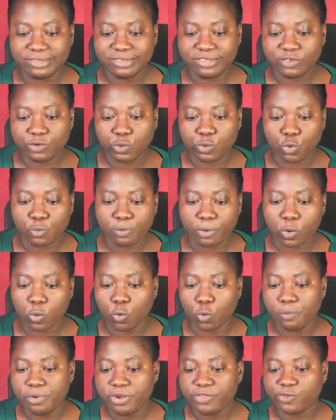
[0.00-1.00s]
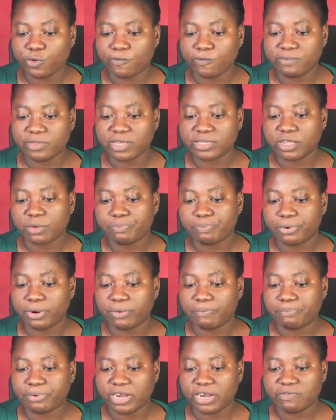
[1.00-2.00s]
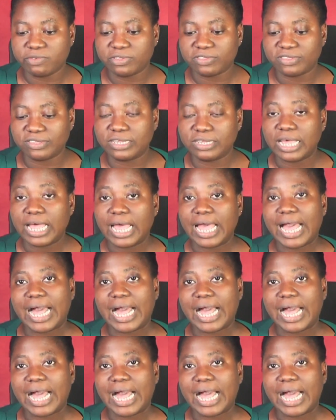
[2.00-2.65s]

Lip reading: this global community of data privacy